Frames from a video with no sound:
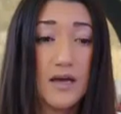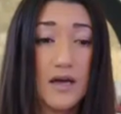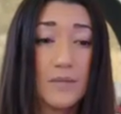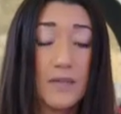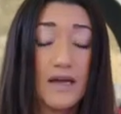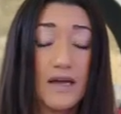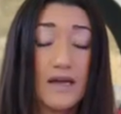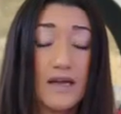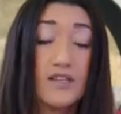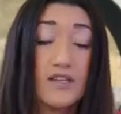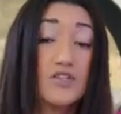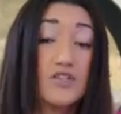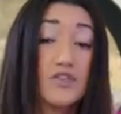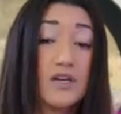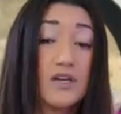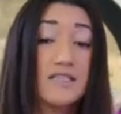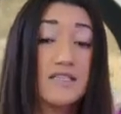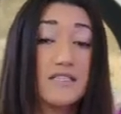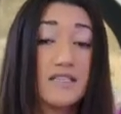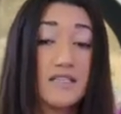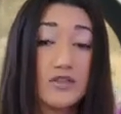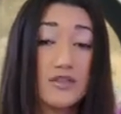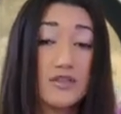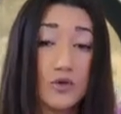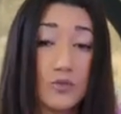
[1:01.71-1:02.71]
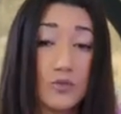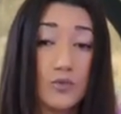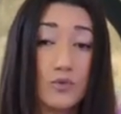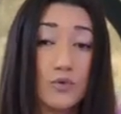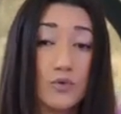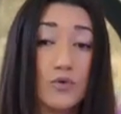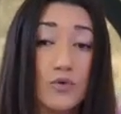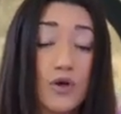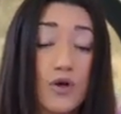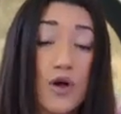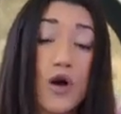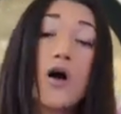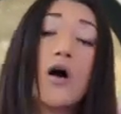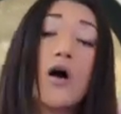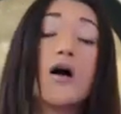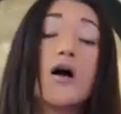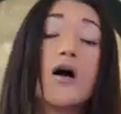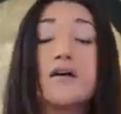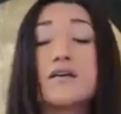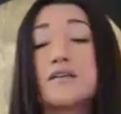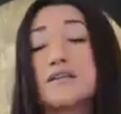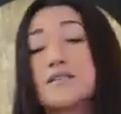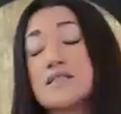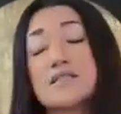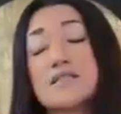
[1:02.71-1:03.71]
by addressing the root
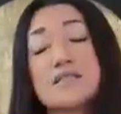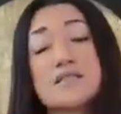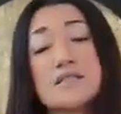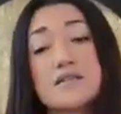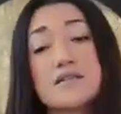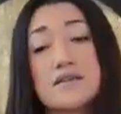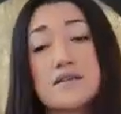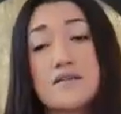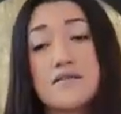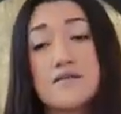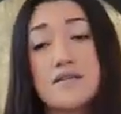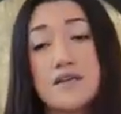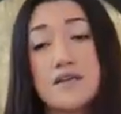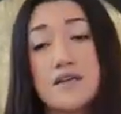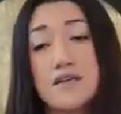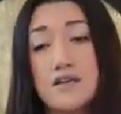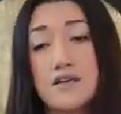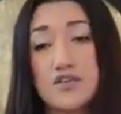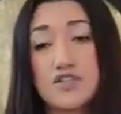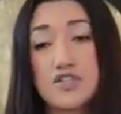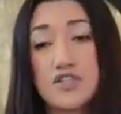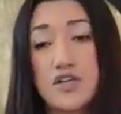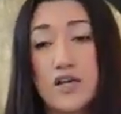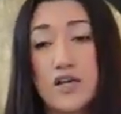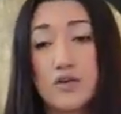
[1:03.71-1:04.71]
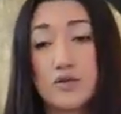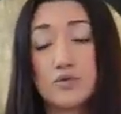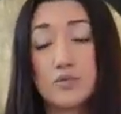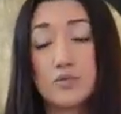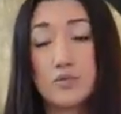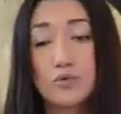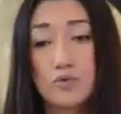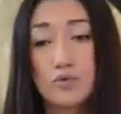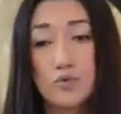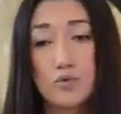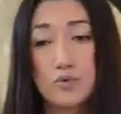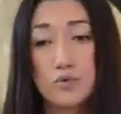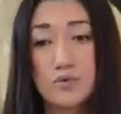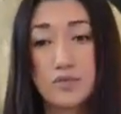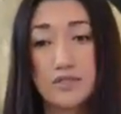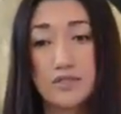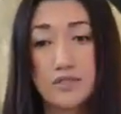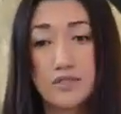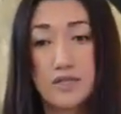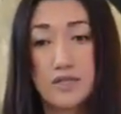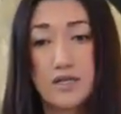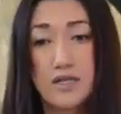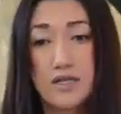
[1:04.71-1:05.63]
cause of the inner child wounds,